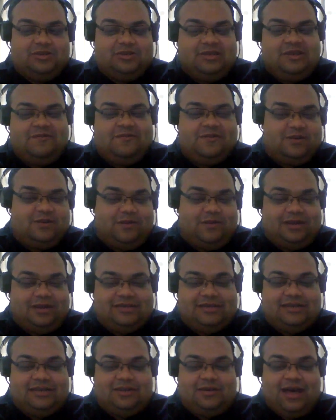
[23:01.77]
to different
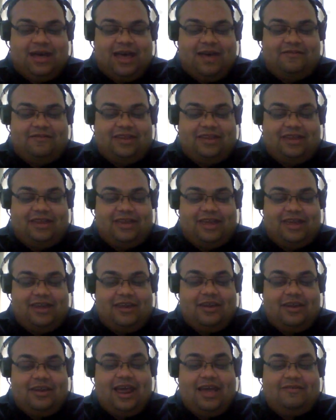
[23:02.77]
ones and not having
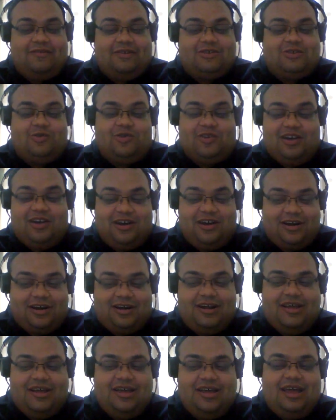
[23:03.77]
to
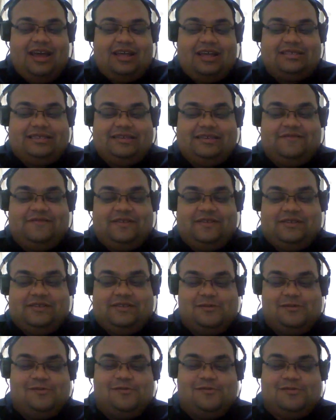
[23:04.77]
learn a
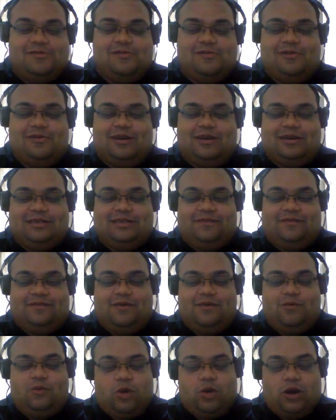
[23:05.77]
different tool or a
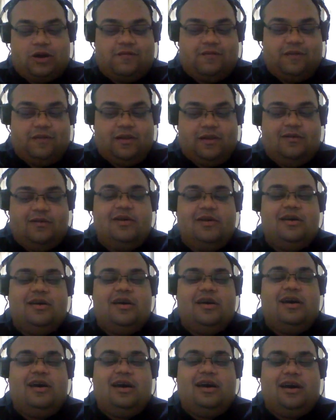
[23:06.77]
different workflow
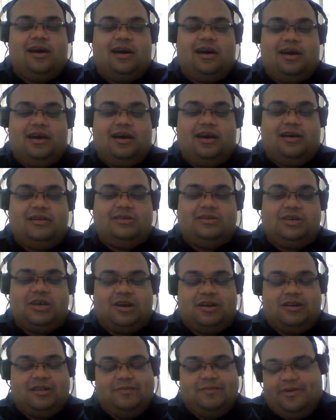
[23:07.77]

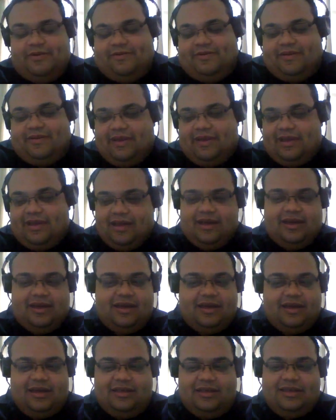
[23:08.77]
to contribute.
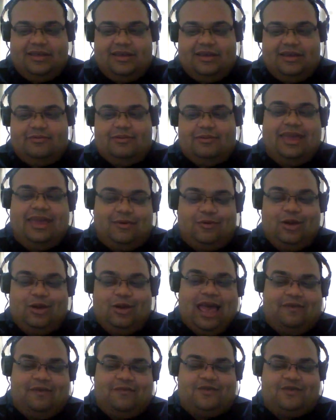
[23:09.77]

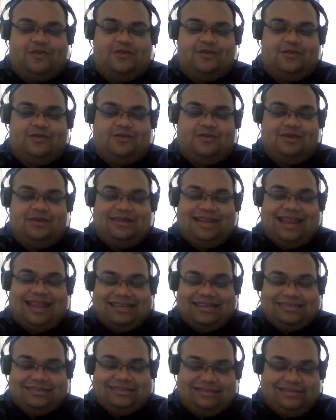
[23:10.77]
We have to
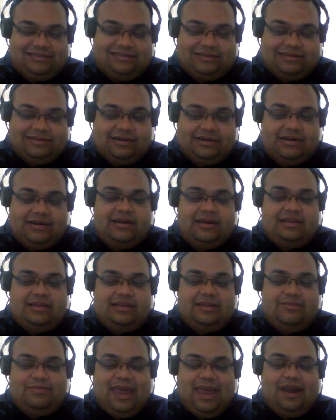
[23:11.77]
lessen
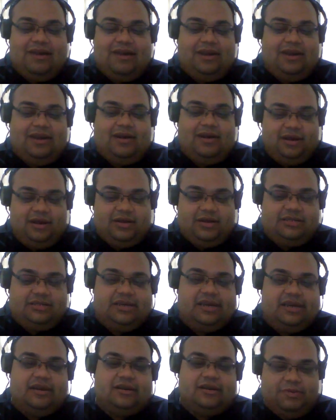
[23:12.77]
the barrier
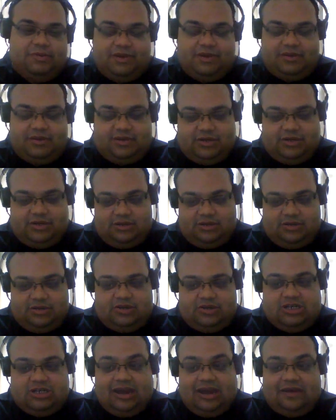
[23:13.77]
to contribute to
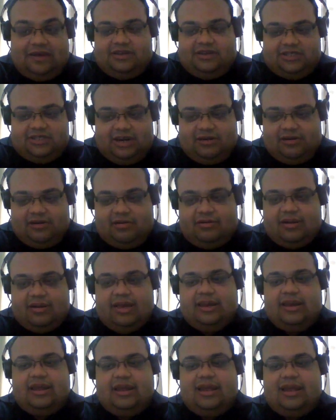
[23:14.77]
Java in
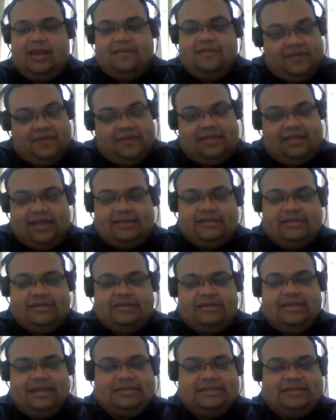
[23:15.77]
general, and I think
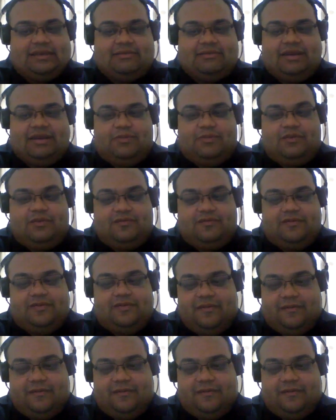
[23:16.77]
that's a great move.